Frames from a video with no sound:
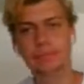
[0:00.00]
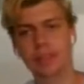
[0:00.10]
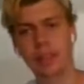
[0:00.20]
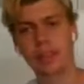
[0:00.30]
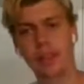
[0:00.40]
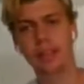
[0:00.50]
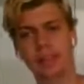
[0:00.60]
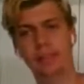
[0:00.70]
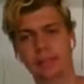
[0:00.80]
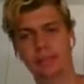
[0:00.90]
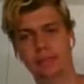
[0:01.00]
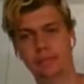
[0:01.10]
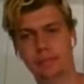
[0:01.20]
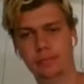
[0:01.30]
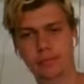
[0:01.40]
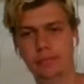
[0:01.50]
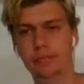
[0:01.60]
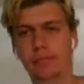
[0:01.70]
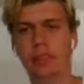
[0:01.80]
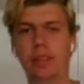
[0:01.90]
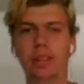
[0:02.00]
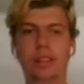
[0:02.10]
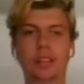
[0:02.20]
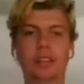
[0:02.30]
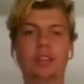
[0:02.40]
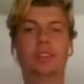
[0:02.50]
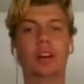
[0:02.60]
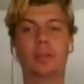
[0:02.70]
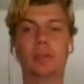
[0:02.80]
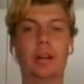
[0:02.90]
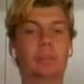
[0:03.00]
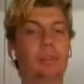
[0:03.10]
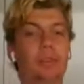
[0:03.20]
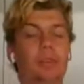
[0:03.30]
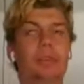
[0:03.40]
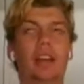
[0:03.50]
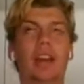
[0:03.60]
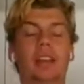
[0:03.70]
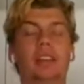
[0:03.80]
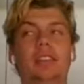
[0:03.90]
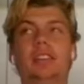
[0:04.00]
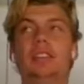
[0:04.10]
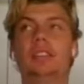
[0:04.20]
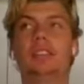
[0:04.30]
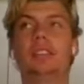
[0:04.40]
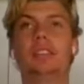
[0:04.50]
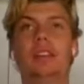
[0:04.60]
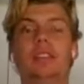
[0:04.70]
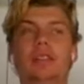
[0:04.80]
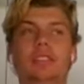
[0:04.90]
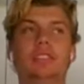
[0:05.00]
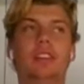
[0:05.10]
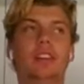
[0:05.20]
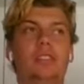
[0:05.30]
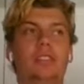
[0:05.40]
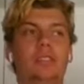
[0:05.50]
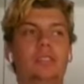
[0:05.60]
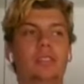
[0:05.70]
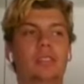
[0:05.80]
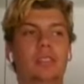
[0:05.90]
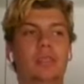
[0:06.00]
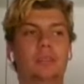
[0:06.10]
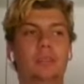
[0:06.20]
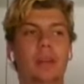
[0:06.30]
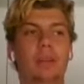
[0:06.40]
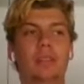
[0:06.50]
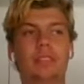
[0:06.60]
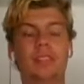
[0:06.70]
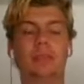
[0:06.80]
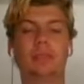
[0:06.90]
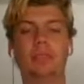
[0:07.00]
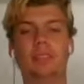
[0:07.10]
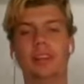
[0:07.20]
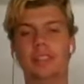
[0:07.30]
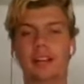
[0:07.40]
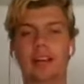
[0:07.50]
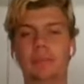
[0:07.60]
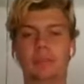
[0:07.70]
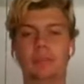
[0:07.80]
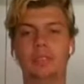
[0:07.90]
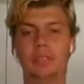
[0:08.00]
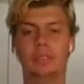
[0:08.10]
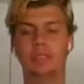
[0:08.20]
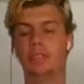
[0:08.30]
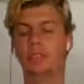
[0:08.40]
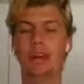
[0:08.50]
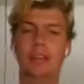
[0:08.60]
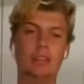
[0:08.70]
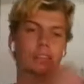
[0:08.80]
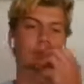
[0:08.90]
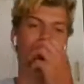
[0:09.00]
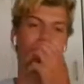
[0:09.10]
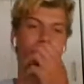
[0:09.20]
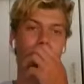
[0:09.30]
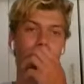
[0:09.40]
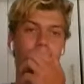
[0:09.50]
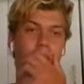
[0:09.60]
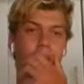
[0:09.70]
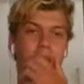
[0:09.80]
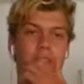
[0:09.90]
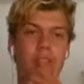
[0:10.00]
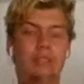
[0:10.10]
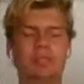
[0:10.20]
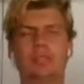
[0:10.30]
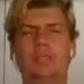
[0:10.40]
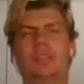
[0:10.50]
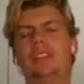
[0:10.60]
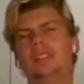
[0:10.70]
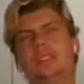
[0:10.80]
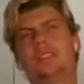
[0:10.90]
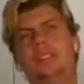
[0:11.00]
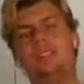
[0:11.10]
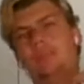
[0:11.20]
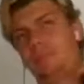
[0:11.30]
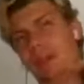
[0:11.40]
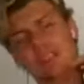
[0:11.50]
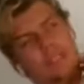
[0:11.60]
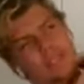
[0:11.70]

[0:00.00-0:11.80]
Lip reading: And then in Utah, we had to build a deck. That was tough. But I was able to find time in order to film that new video, which surprisingly is our best